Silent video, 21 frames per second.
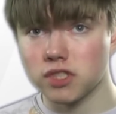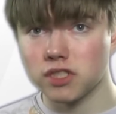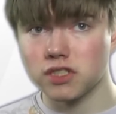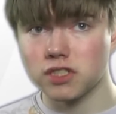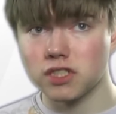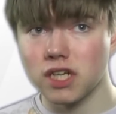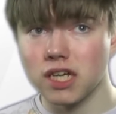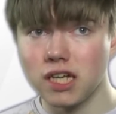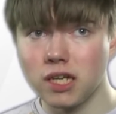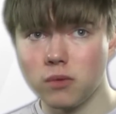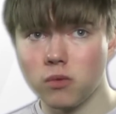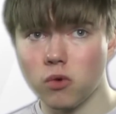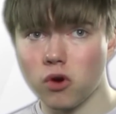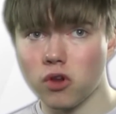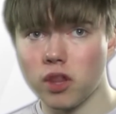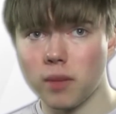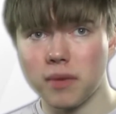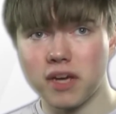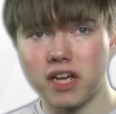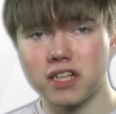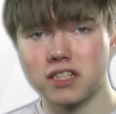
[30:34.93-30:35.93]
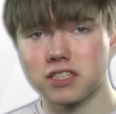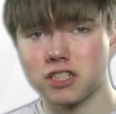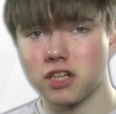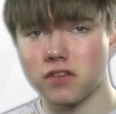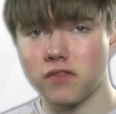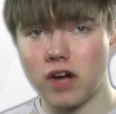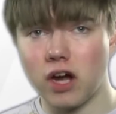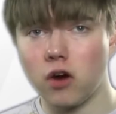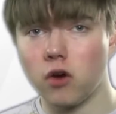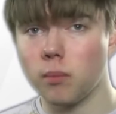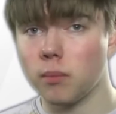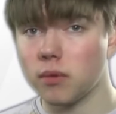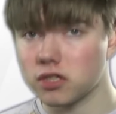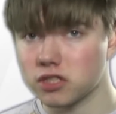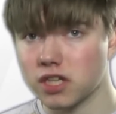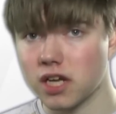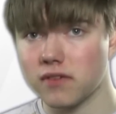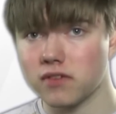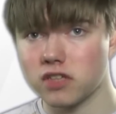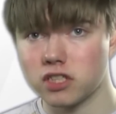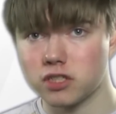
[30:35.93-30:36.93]
since any word that begins in a vowel
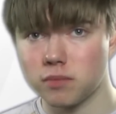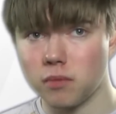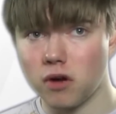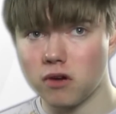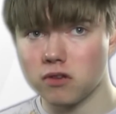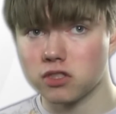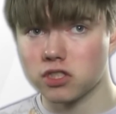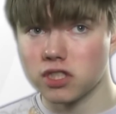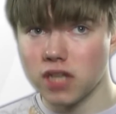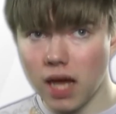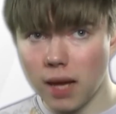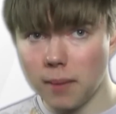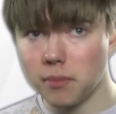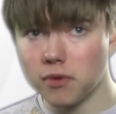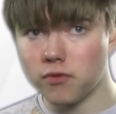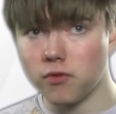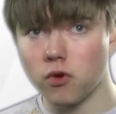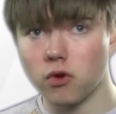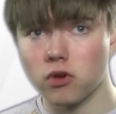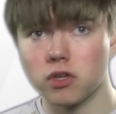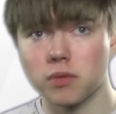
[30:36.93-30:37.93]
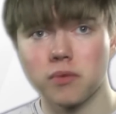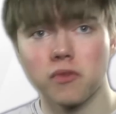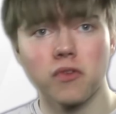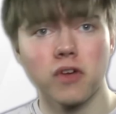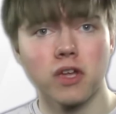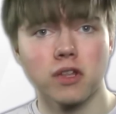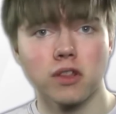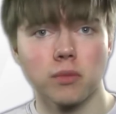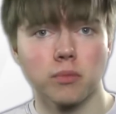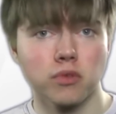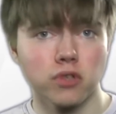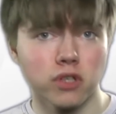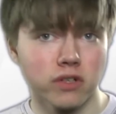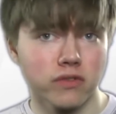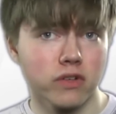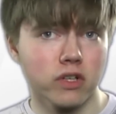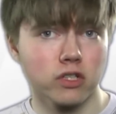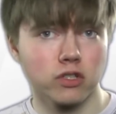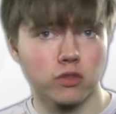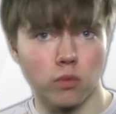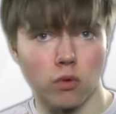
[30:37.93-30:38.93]
must have a small stop before it to prevent the
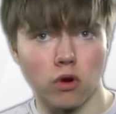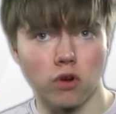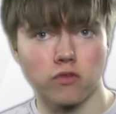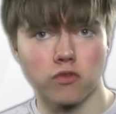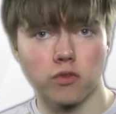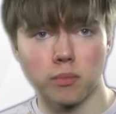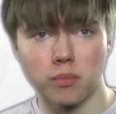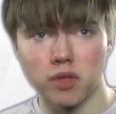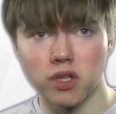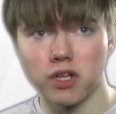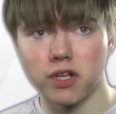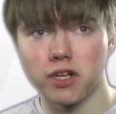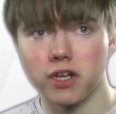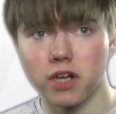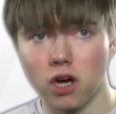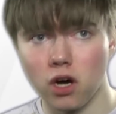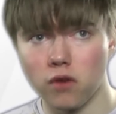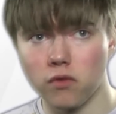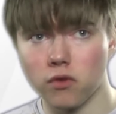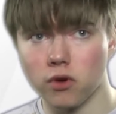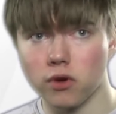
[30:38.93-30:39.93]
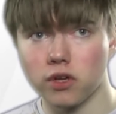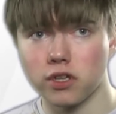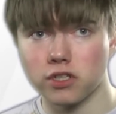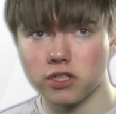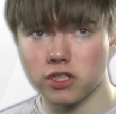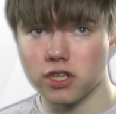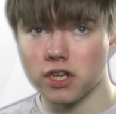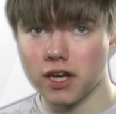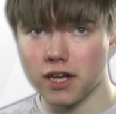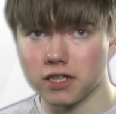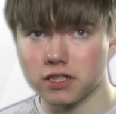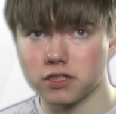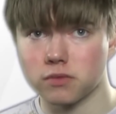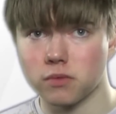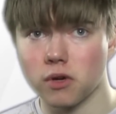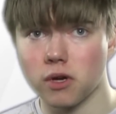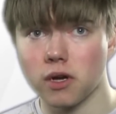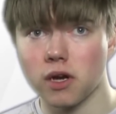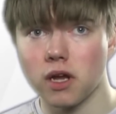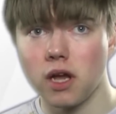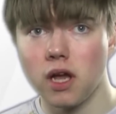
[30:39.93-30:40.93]
previous word from bleeding over into the next
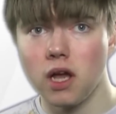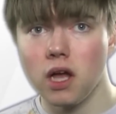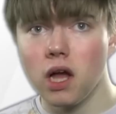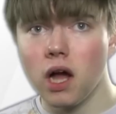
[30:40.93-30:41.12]
one.